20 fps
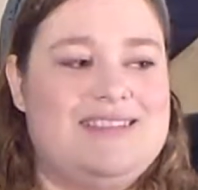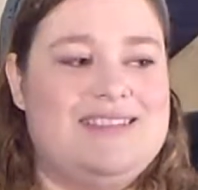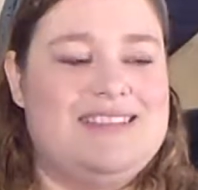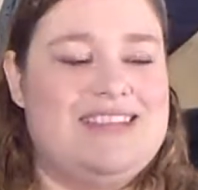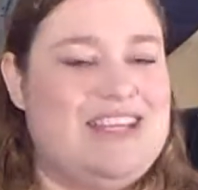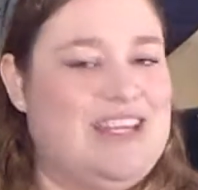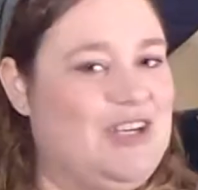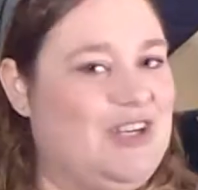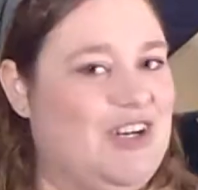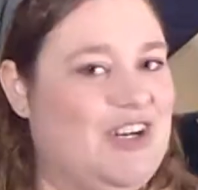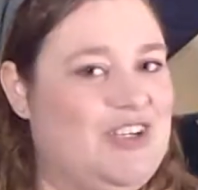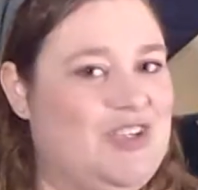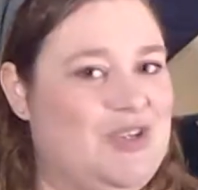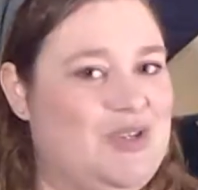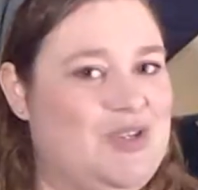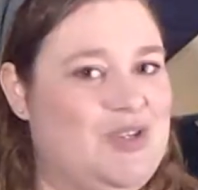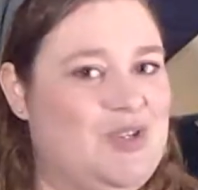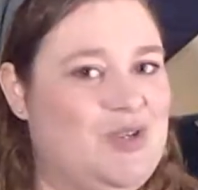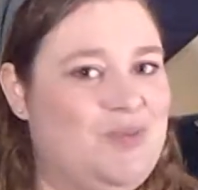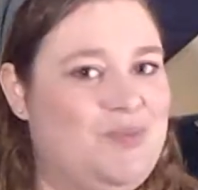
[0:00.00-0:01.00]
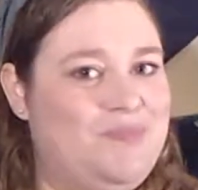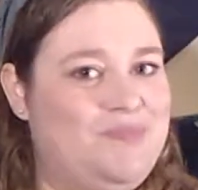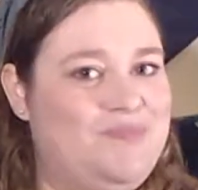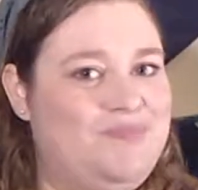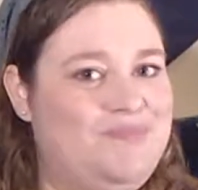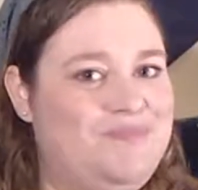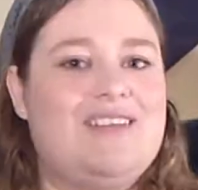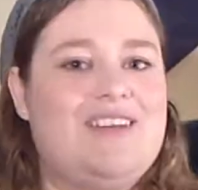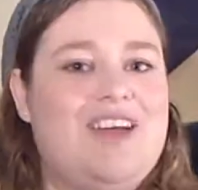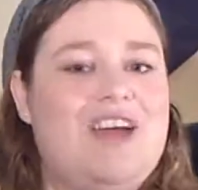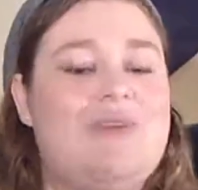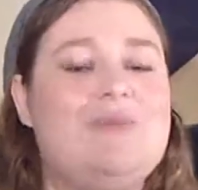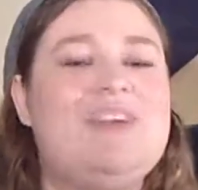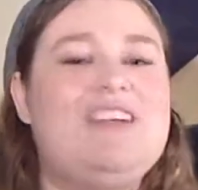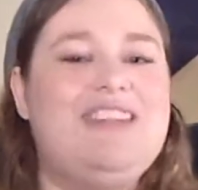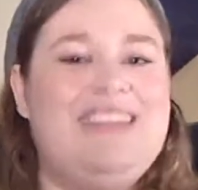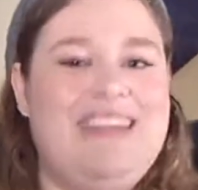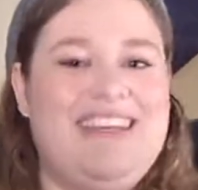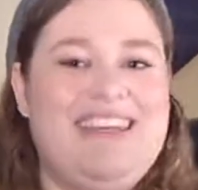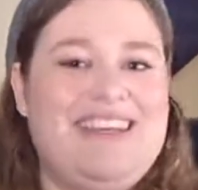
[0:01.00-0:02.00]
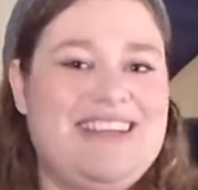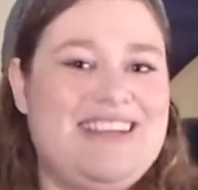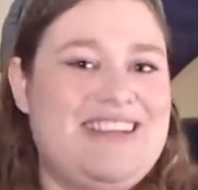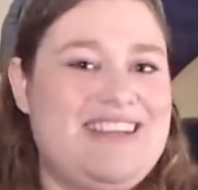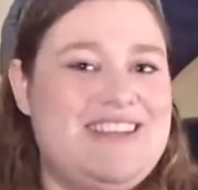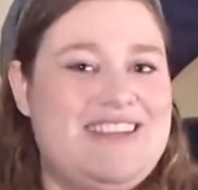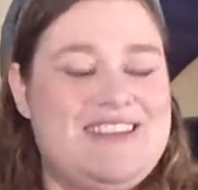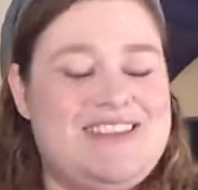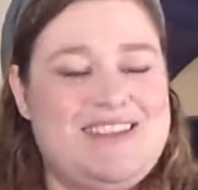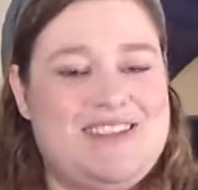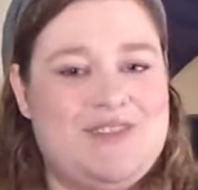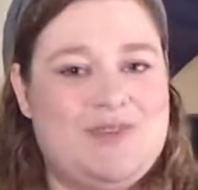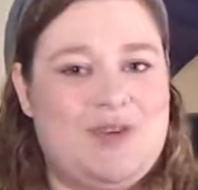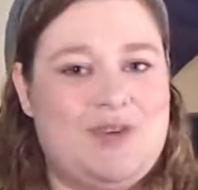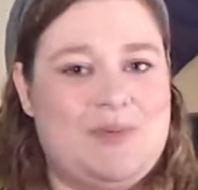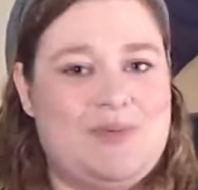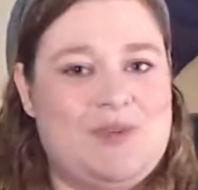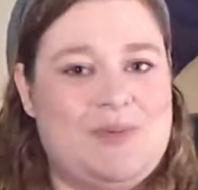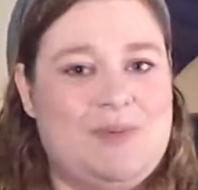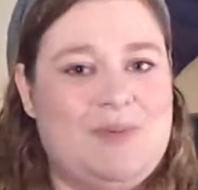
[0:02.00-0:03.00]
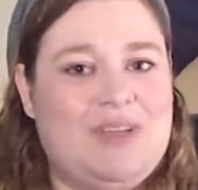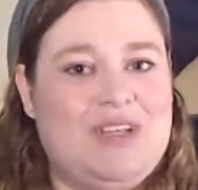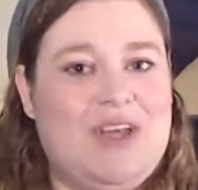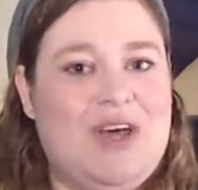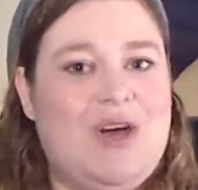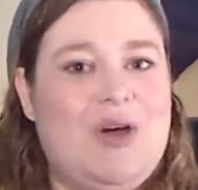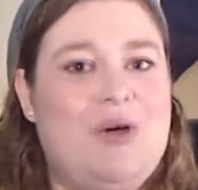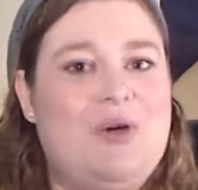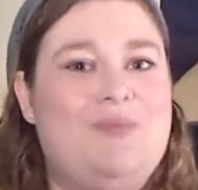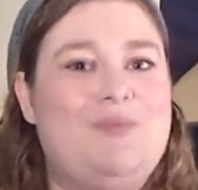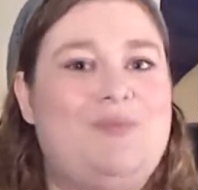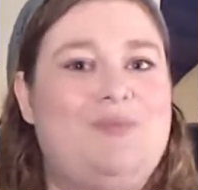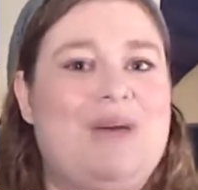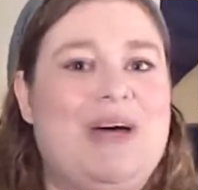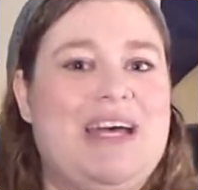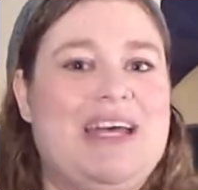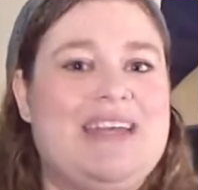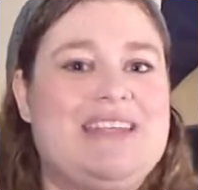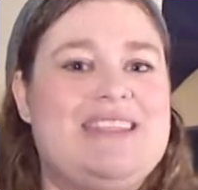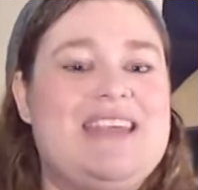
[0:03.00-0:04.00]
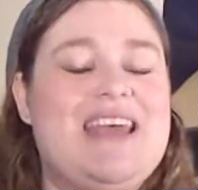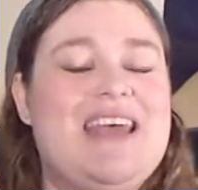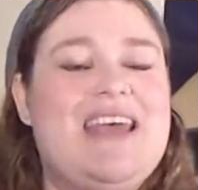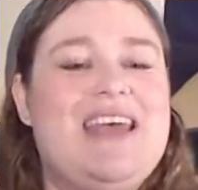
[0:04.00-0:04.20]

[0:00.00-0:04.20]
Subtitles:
here on YouTube. I'm going to link it in the description below, but